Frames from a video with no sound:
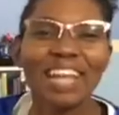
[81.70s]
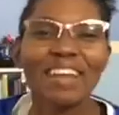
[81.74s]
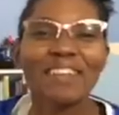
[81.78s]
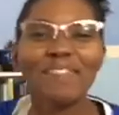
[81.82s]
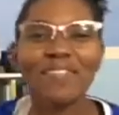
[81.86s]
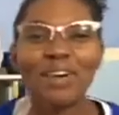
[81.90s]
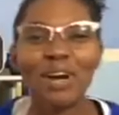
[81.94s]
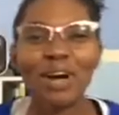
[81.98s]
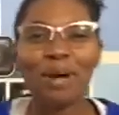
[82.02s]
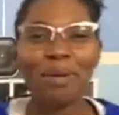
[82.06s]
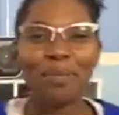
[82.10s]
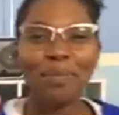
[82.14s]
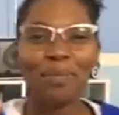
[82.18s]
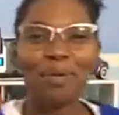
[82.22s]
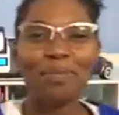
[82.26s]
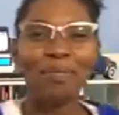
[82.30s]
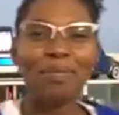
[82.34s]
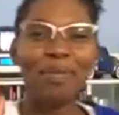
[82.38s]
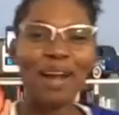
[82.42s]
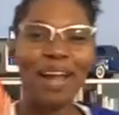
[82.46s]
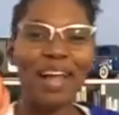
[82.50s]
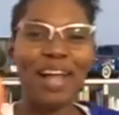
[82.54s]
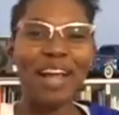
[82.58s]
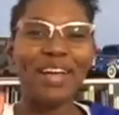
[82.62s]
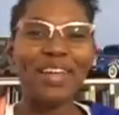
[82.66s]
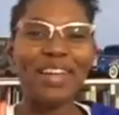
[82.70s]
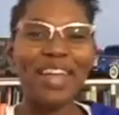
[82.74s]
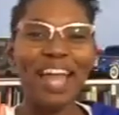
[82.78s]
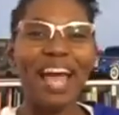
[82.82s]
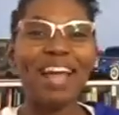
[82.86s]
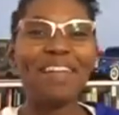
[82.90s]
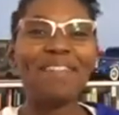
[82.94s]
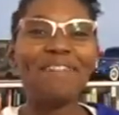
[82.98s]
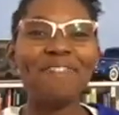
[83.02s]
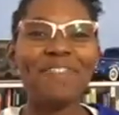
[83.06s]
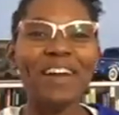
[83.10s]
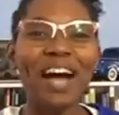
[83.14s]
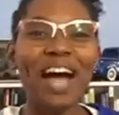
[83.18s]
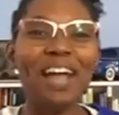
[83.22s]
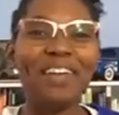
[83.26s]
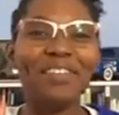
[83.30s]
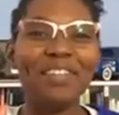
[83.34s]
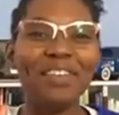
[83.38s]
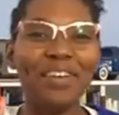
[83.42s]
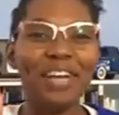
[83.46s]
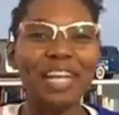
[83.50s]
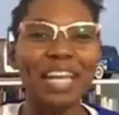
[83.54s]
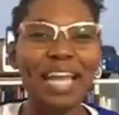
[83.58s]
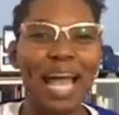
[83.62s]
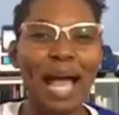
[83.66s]
Farmer Brown had 5
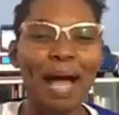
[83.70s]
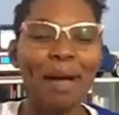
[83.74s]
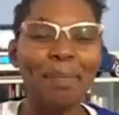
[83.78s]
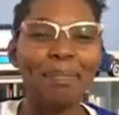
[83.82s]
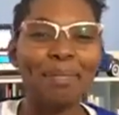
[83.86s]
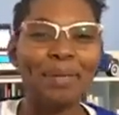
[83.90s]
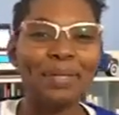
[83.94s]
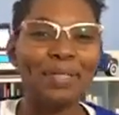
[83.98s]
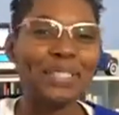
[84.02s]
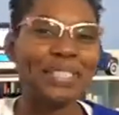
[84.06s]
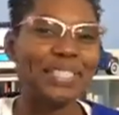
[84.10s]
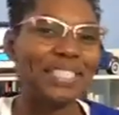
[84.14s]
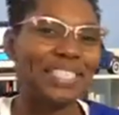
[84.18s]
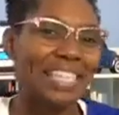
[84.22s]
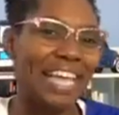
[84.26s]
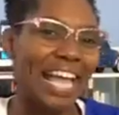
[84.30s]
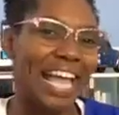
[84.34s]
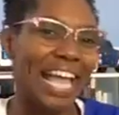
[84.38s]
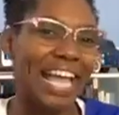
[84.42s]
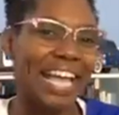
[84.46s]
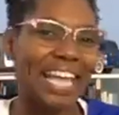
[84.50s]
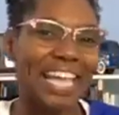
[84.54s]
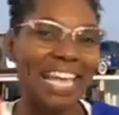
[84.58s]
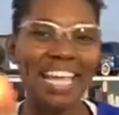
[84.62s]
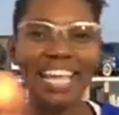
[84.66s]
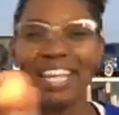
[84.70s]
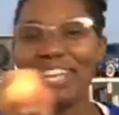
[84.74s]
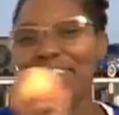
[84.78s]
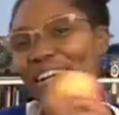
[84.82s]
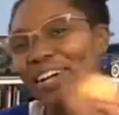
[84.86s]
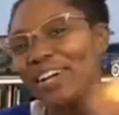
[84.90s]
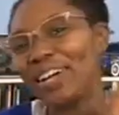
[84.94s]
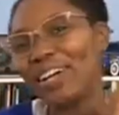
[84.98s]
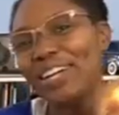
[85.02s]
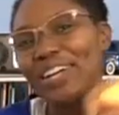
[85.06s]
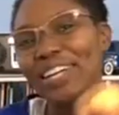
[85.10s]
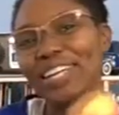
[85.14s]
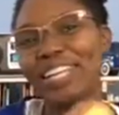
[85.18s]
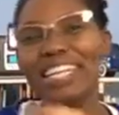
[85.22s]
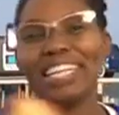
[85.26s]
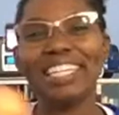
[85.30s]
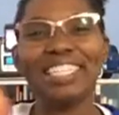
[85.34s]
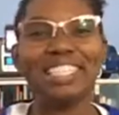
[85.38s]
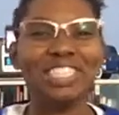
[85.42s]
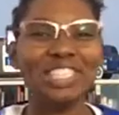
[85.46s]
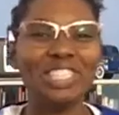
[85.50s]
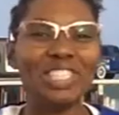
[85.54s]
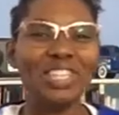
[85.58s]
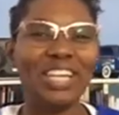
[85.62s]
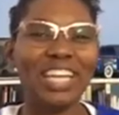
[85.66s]
green apples hanging on a
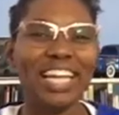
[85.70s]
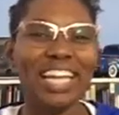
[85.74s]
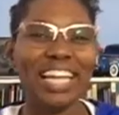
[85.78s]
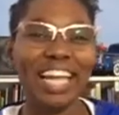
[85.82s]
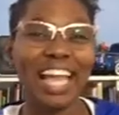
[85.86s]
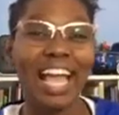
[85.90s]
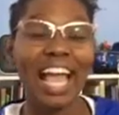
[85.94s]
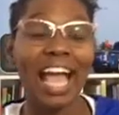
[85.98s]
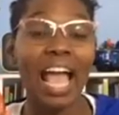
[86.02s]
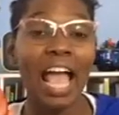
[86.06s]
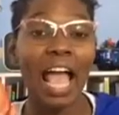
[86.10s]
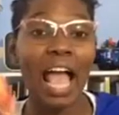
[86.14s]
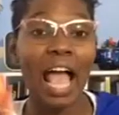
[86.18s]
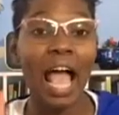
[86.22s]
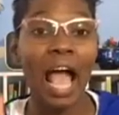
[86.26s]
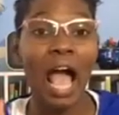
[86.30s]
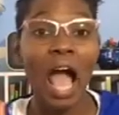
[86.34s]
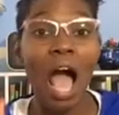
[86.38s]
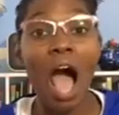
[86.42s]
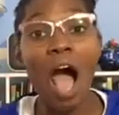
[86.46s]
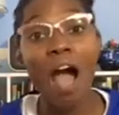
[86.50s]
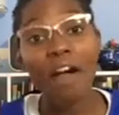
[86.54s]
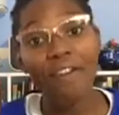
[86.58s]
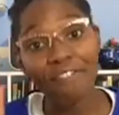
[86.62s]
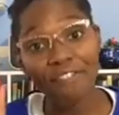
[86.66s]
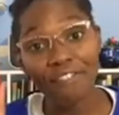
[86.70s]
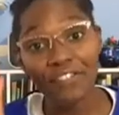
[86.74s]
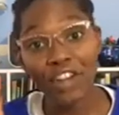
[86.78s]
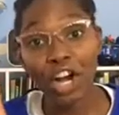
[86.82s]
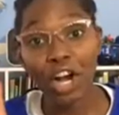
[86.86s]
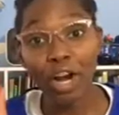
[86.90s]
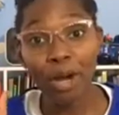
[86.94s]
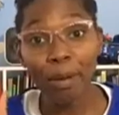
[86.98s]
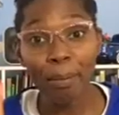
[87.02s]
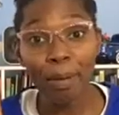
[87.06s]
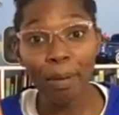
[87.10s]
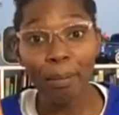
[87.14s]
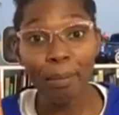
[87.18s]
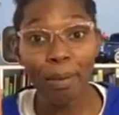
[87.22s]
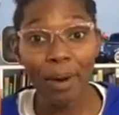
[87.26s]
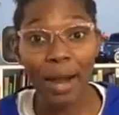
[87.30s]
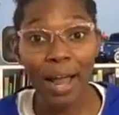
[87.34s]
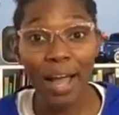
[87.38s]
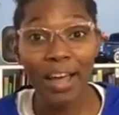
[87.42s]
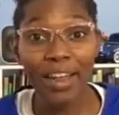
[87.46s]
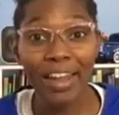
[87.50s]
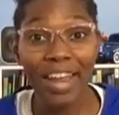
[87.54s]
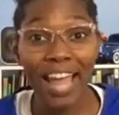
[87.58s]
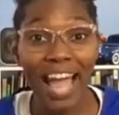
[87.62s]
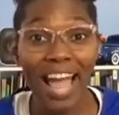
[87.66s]
tree. Farmer
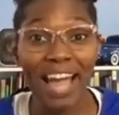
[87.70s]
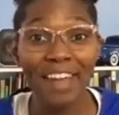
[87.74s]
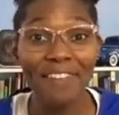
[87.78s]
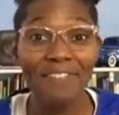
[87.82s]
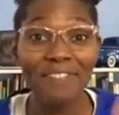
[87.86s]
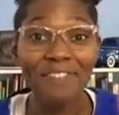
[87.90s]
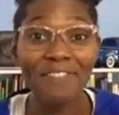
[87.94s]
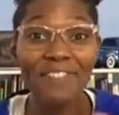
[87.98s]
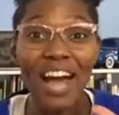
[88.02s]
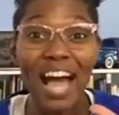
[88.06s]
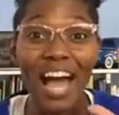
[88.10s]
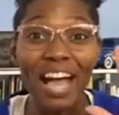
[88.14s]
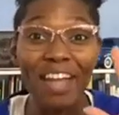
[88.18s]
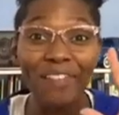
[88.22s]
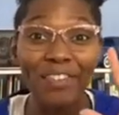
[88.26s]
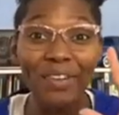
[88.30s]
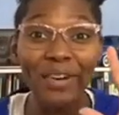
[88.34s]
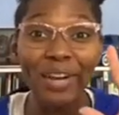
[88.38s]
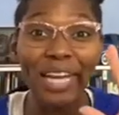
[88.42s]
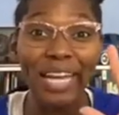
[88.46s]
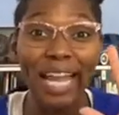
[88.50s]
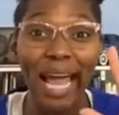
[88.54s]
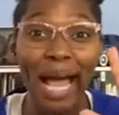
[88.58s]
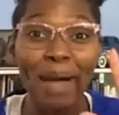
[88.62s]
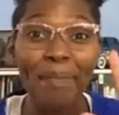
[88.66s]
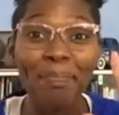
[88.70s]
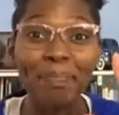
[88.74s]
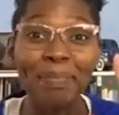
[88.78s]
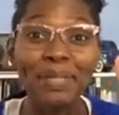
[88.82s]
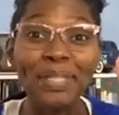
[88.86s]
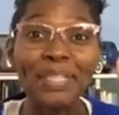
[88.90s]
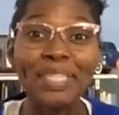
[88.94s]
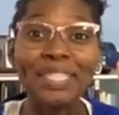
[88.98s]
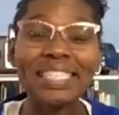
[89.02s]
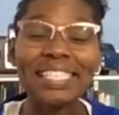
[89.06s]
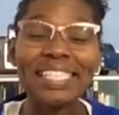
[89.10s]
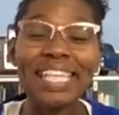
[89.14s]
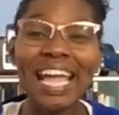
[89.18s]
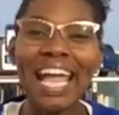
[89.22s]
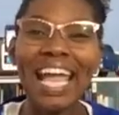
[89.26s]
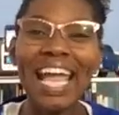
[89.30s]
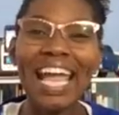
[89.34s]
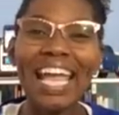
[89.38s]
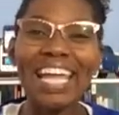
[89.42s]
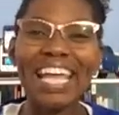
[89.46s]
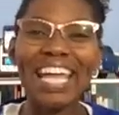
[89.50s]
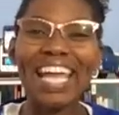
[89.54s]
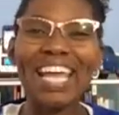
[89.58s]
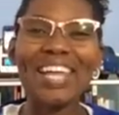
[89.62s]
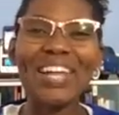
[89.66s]
Brown had 5 green apples
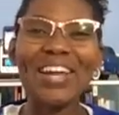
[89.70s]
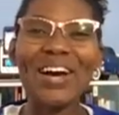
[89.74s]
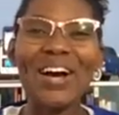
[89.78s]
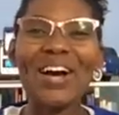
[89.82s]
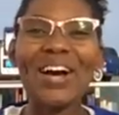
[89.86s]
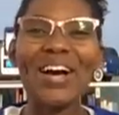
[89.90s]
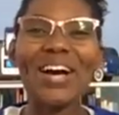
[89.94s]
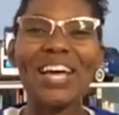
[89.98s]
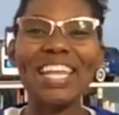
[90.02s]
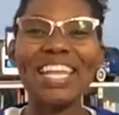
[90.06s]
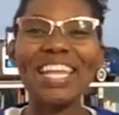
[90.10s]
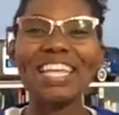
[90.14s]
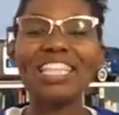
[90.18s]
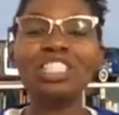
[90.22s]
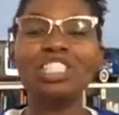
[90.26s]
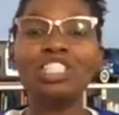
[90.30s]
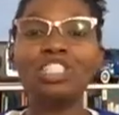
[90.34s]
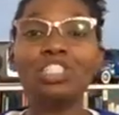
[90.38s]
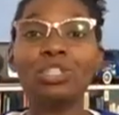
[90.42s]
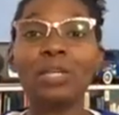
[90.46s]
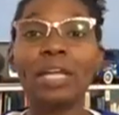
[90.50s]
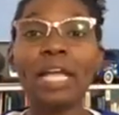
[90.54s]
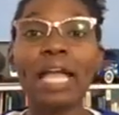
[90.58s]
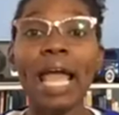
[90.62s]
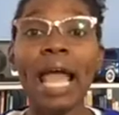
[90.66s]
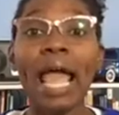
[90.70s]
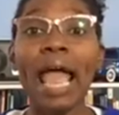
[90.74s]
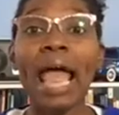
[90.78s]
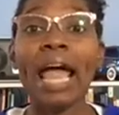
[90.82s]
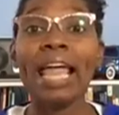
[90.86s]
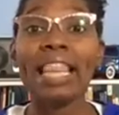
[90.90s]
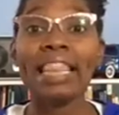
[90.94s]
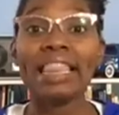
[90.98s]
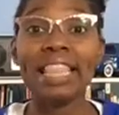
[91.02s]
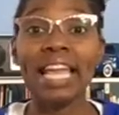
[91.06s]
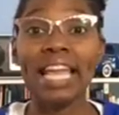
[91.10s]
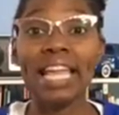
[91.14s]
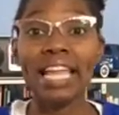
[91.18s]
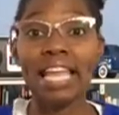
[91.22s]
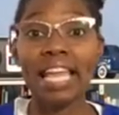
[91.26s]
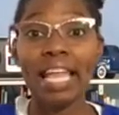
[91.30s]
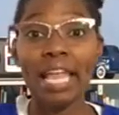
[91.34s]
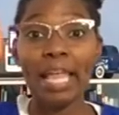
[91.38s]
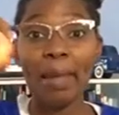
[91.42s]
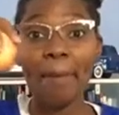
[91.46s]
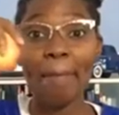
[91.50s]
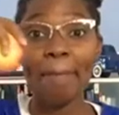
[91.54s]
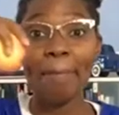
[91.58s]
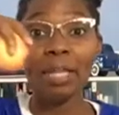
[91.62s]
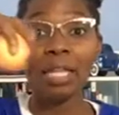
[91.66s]
hanging on a tree. Then
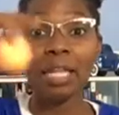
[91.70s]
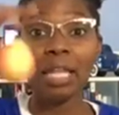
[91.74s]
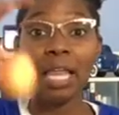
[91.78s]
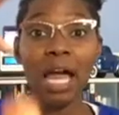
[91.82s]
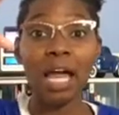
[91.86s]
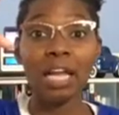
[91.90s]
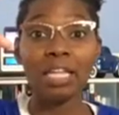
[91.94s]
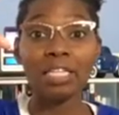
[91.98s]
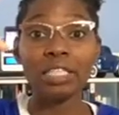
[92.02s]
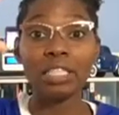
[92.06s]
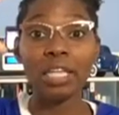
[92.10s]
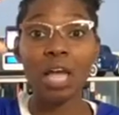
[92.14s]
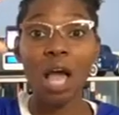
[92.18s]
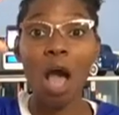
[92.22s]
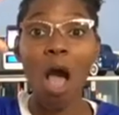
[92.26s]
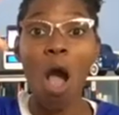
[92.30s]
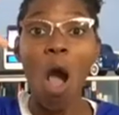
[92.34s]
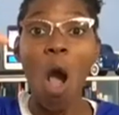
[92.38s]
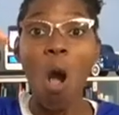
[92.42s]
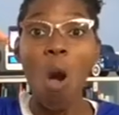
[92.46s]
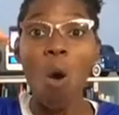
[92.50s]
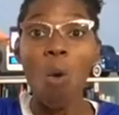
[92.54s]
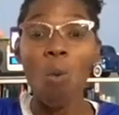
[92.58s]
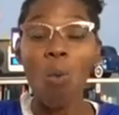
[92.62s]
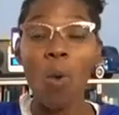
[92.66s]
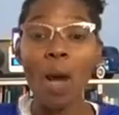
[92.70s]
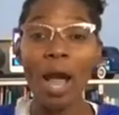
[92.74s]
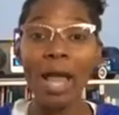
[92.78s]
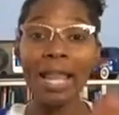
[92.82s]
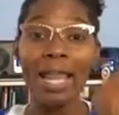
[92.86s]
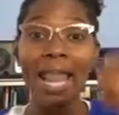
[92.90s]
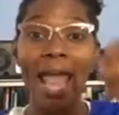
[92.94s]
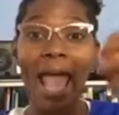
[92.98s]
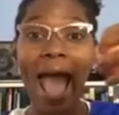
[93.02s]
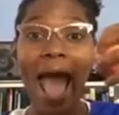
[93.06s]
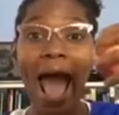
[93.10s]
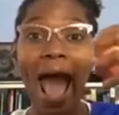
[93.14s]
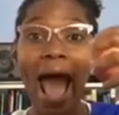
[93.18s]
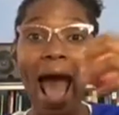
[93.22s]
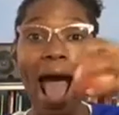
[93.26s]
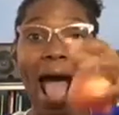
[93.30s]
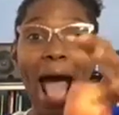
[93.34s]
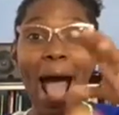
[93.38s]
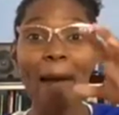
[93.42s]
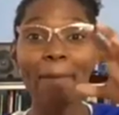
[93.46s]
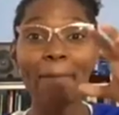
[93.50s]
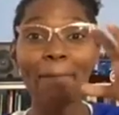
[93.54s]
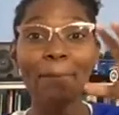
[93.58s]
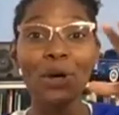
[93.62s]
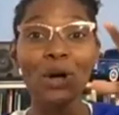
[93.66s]
he plucked one
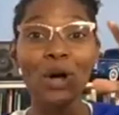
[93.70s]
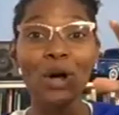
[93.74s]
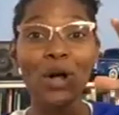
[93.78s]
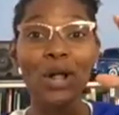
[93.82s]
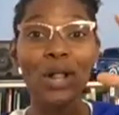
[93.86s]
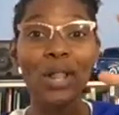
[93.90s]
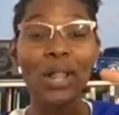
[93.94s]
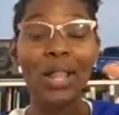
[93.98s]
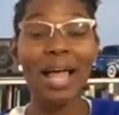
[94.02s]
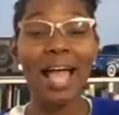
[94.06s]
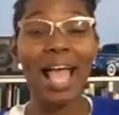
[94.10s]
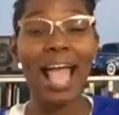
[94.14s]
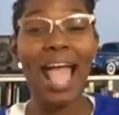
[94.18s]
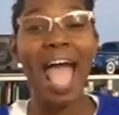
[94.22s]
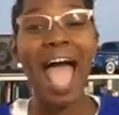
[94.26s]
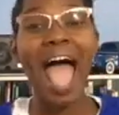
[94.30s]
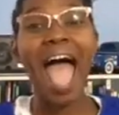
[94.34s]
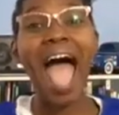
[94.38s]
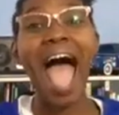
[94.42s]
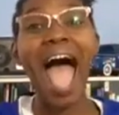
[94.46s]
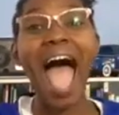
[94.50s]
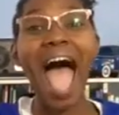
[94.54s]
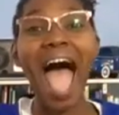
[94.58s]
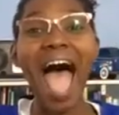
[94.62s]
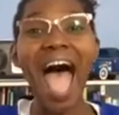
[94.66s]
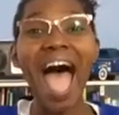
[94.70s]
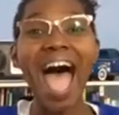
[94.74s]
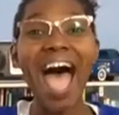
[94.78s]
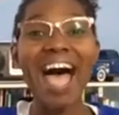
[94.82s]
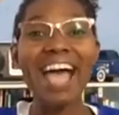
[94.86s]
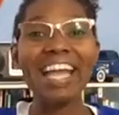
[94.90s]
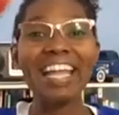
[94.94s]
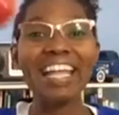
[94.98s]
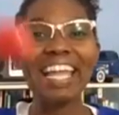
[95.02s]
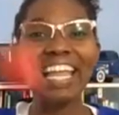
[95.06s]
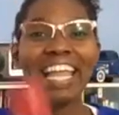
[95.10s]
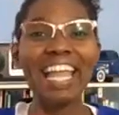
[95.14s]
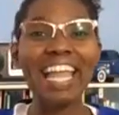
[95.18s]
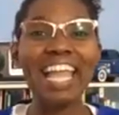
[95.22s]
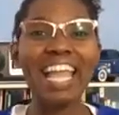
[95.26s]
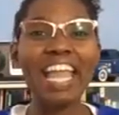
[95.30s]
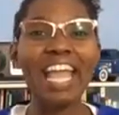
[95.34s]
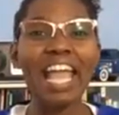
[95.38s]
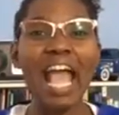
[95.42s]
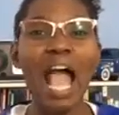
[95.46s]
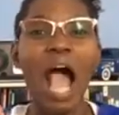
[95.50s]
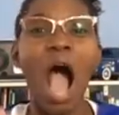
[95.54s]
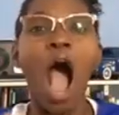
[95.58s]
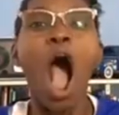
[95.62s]
apple and he...